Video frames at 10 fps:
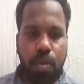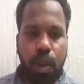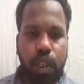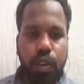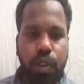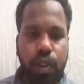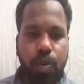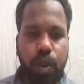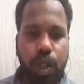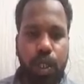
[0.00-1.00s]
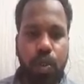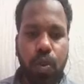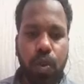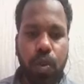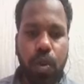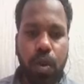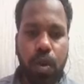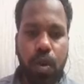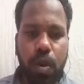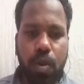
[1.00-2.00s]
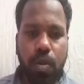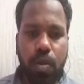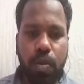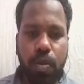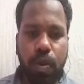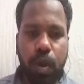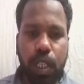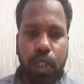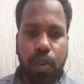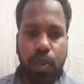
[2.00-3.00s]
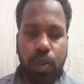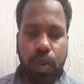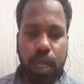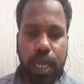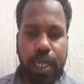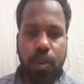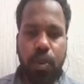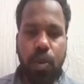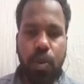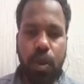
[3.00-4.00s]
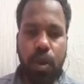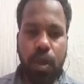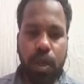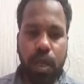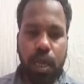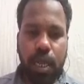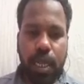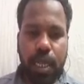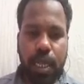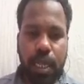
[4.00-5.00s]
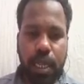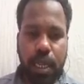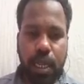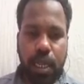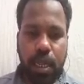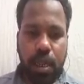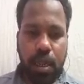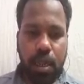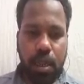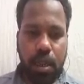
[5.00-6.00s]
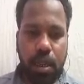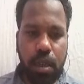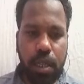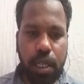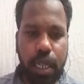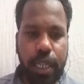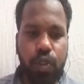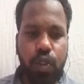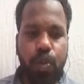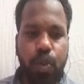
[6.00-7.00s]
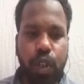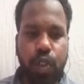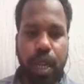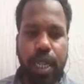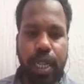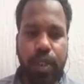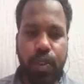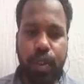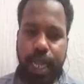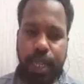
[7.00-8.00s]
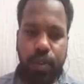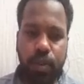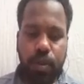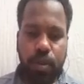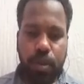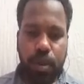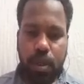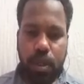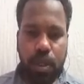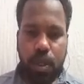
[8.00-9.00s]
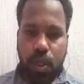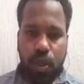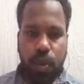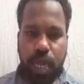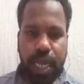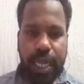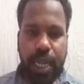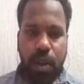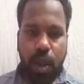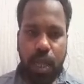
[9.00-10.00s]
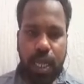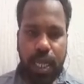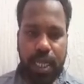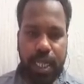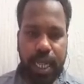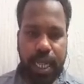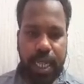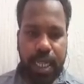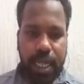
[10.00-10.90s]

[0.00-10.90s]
Positive to positive, positive to negative, negative to positive and negative to negative. So we are getting all the things right.